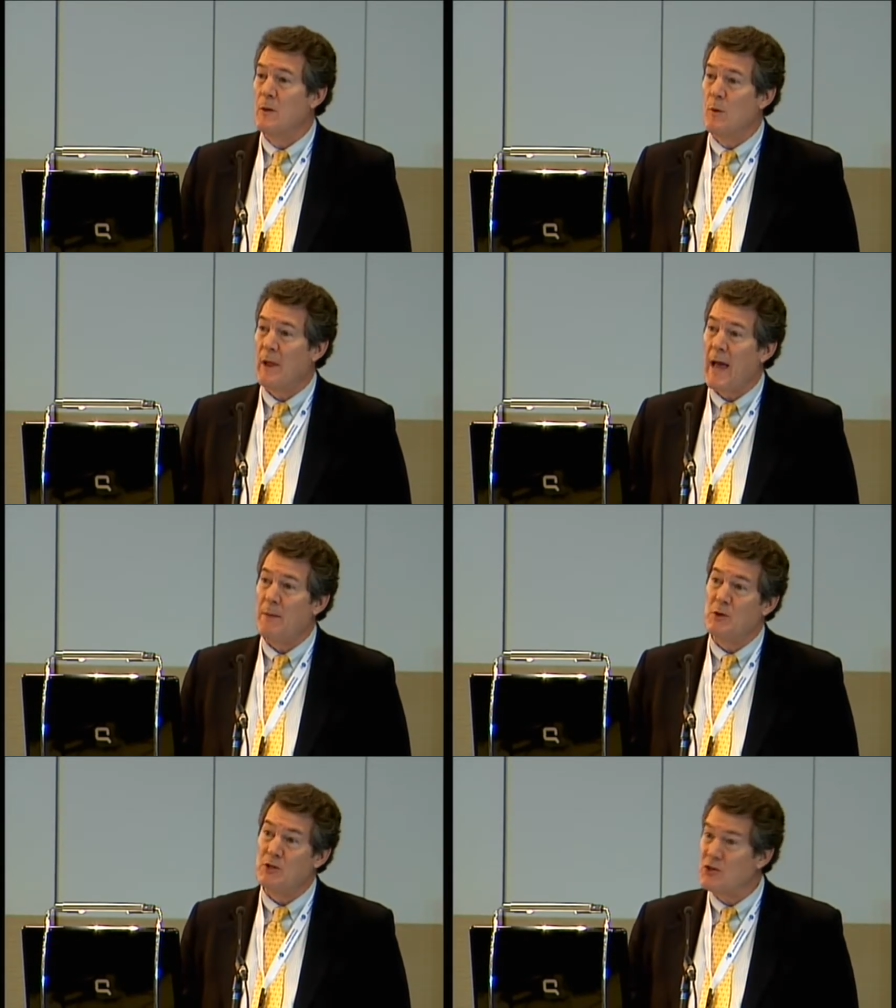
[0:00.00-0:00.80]
We'll add
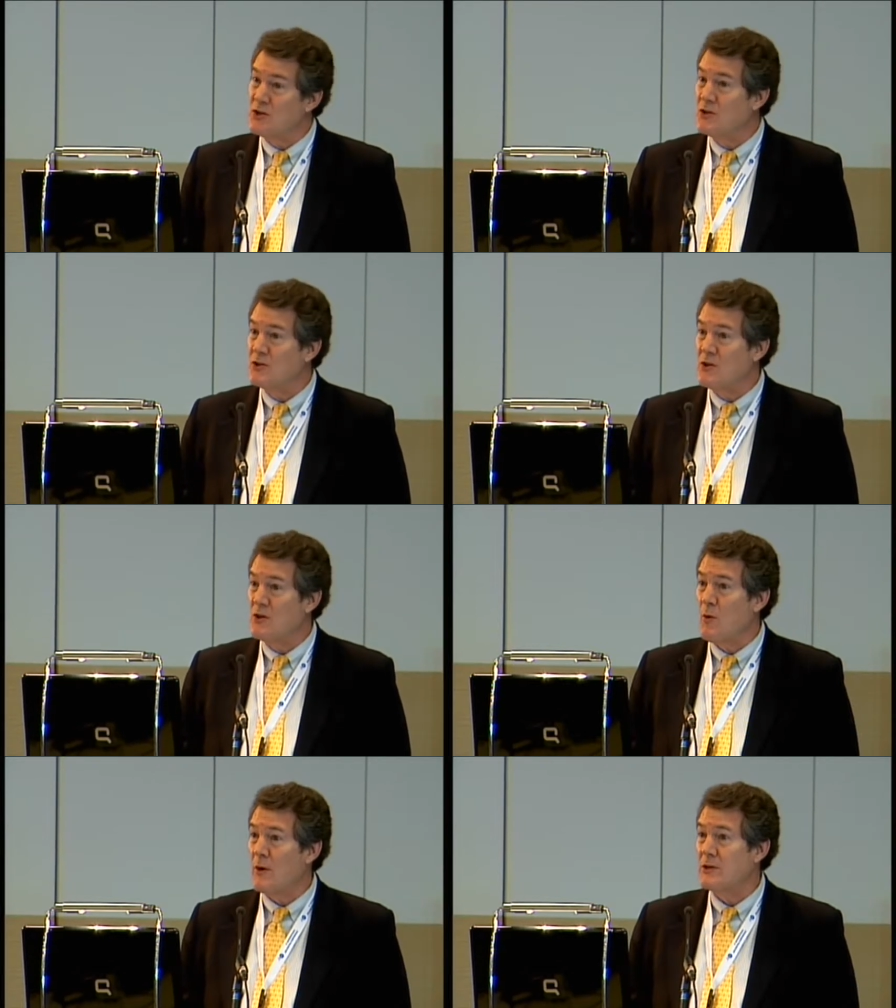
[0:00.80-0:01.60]
musicians to the
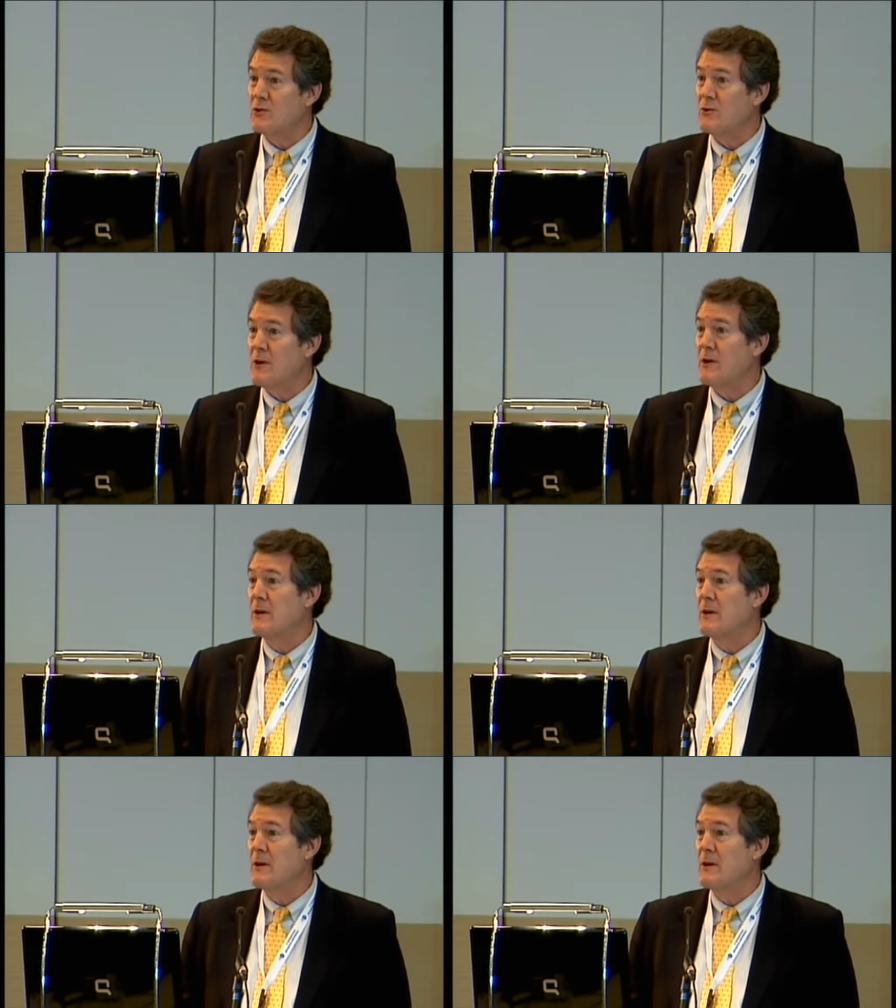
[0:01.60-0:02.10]
orchestra.